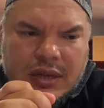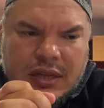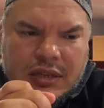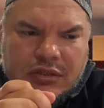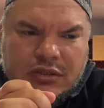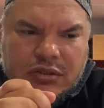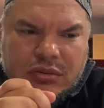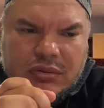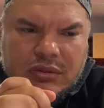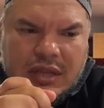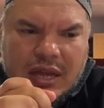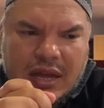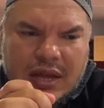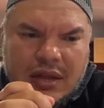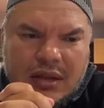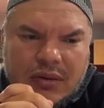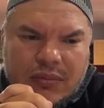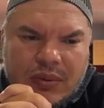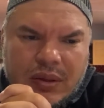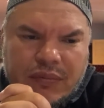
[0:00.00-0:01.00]
And so
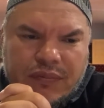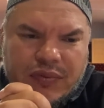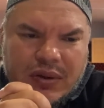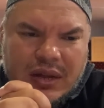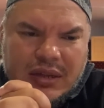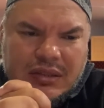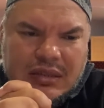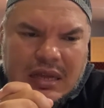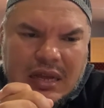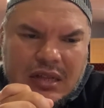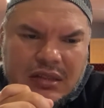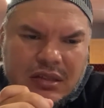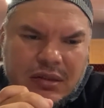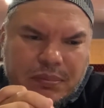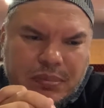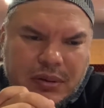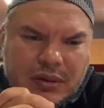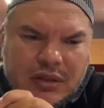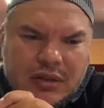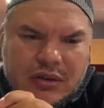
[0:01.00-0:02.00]
that we find that at the
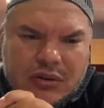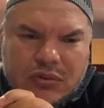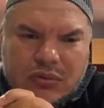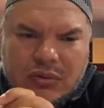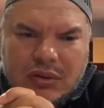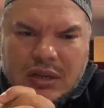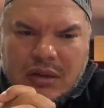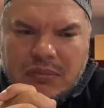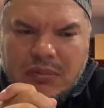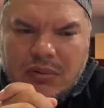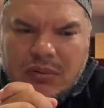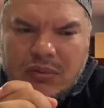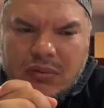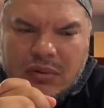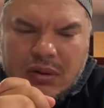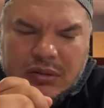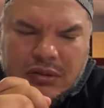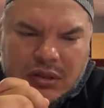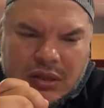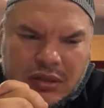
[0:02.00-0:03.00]
political
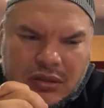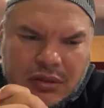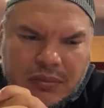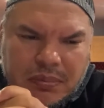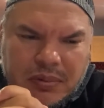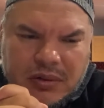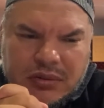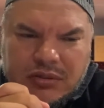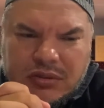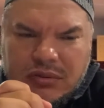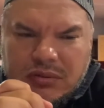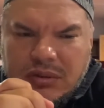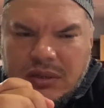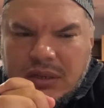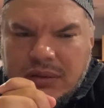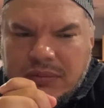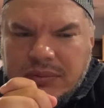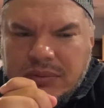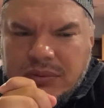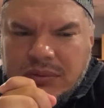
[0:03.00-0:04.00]
level, at the interpersonal
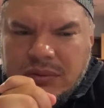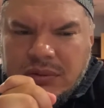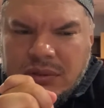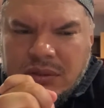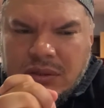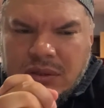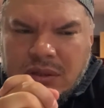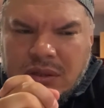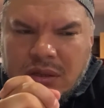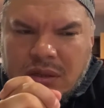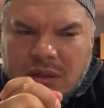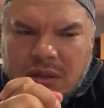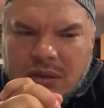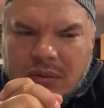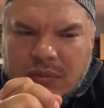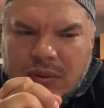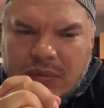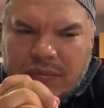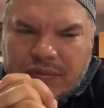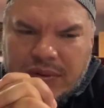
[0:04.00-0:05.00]
level,
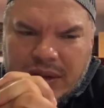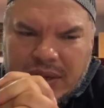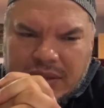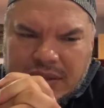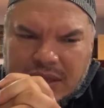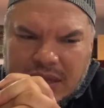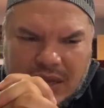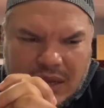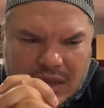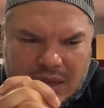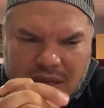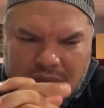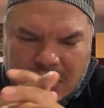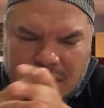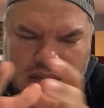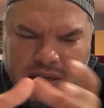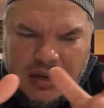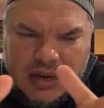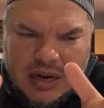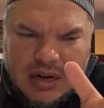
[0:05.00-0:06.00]
we find that
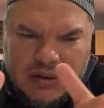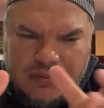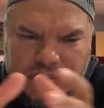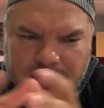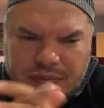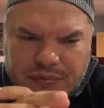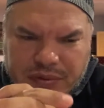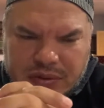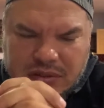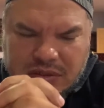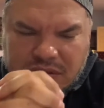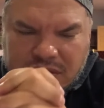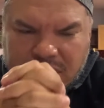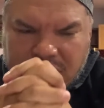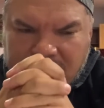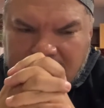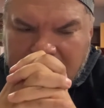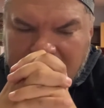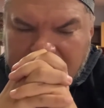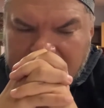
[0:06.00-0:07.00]
in a lot of different
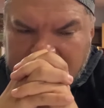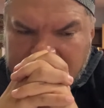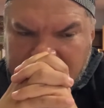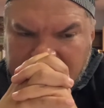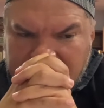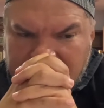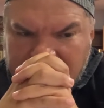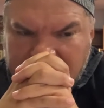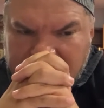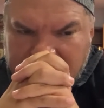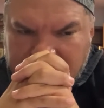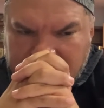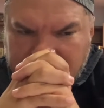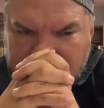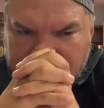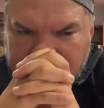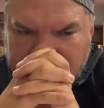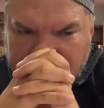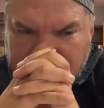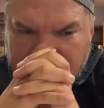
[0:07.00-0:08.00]
sectors
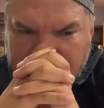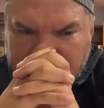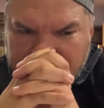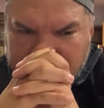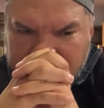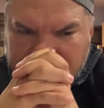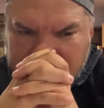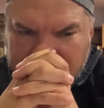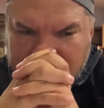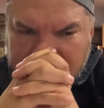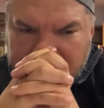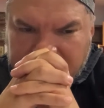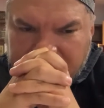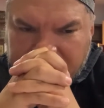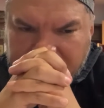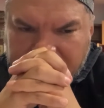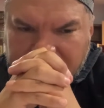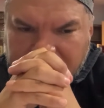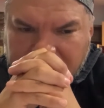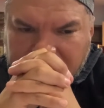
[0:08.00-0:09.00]
and segments
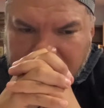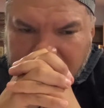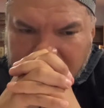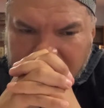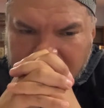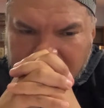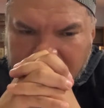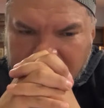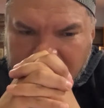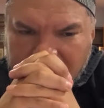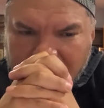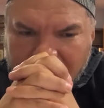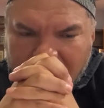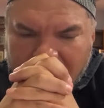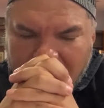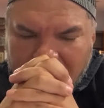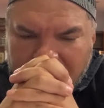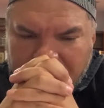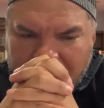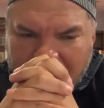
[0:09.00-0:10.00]

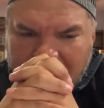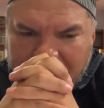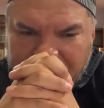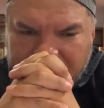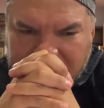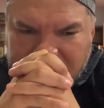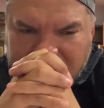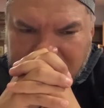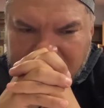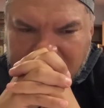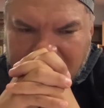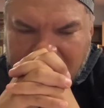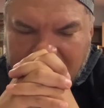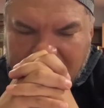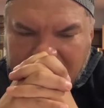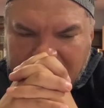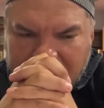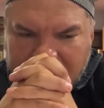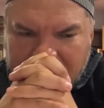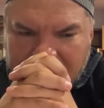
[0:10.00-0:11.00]
of life and
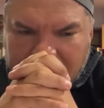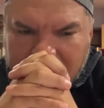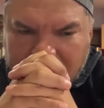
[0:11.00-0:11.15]
society.